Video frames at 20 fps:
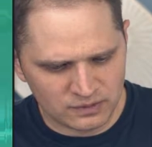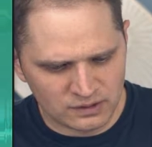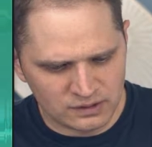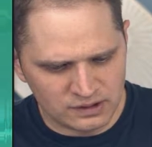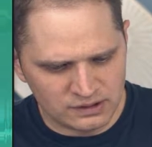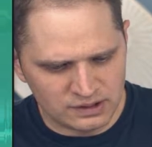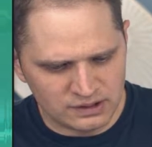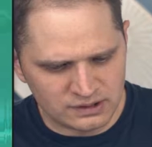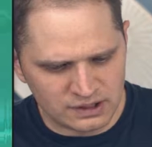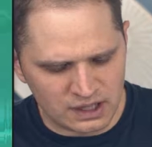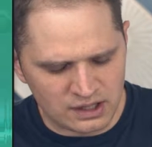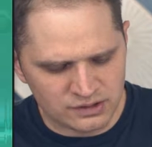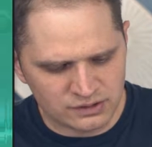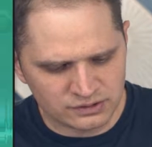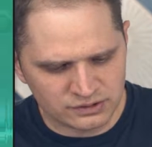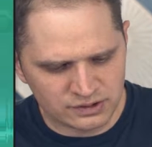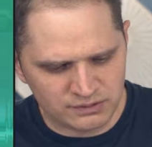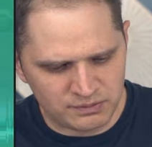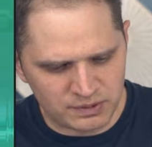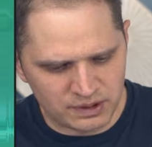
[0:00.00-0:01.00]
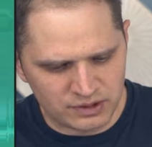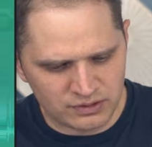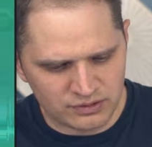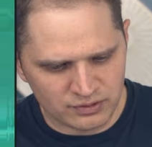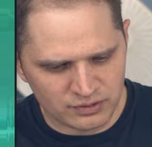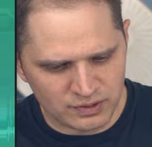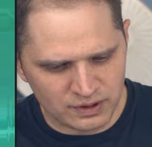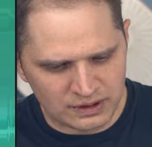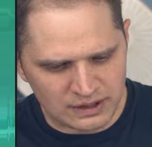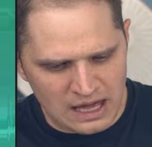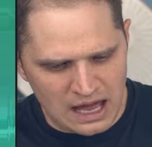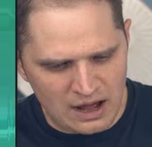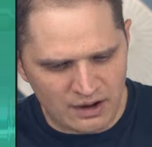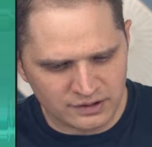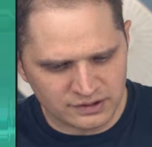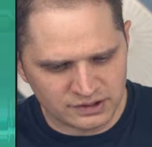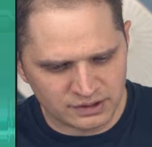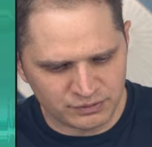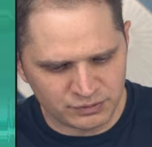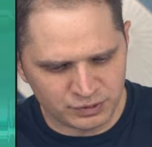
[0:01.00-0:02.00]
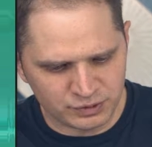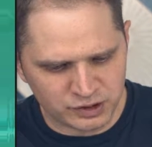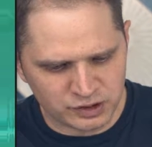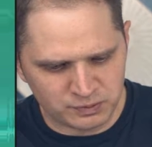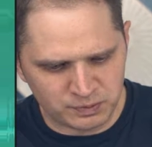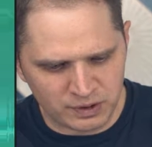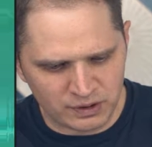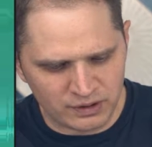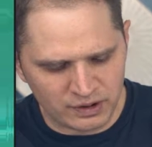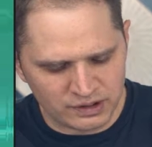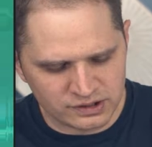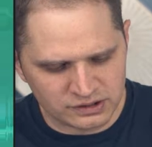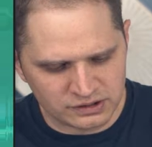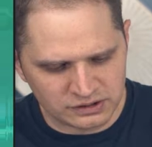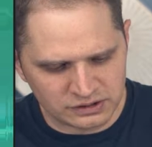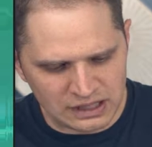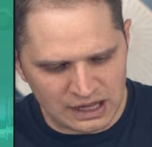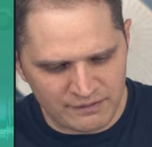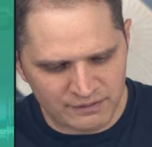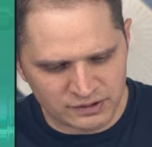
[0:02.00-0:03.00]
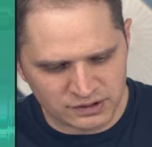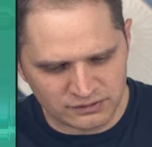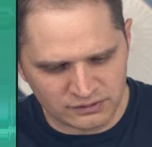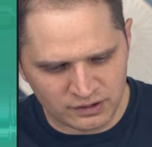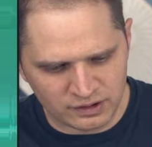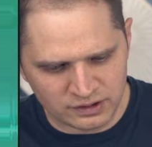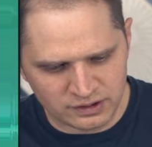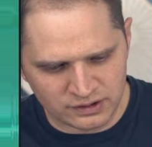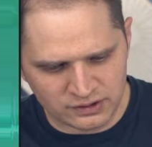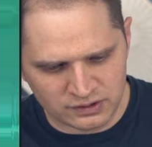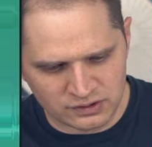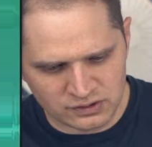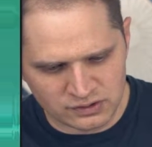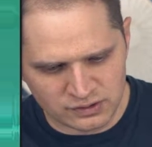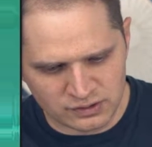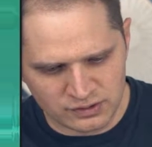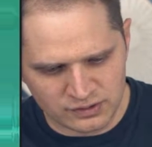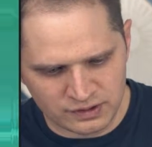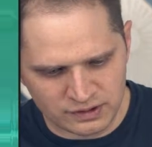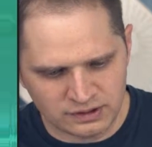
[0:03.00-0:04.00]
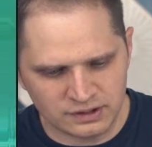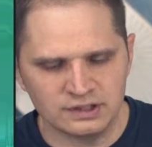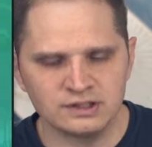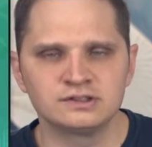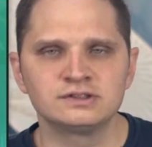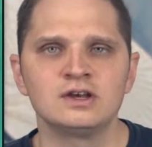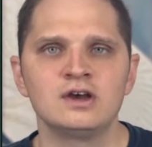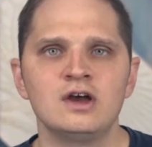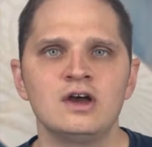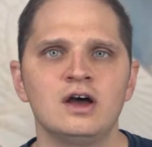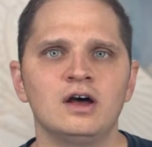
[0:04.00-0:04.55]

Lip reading: that these angels have been through allows them to experience levels of goodness and truth that these